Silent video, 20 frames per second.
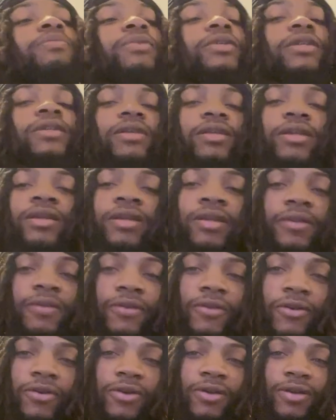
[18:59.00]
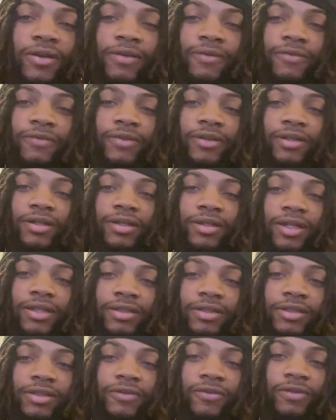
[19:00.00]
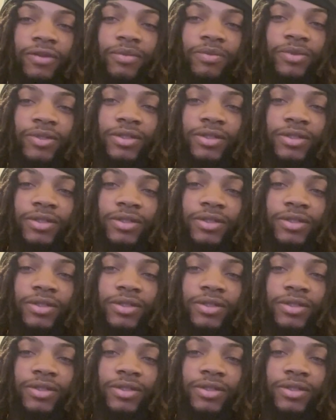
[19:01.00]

Big hit, dog. I'm feeling like this finna be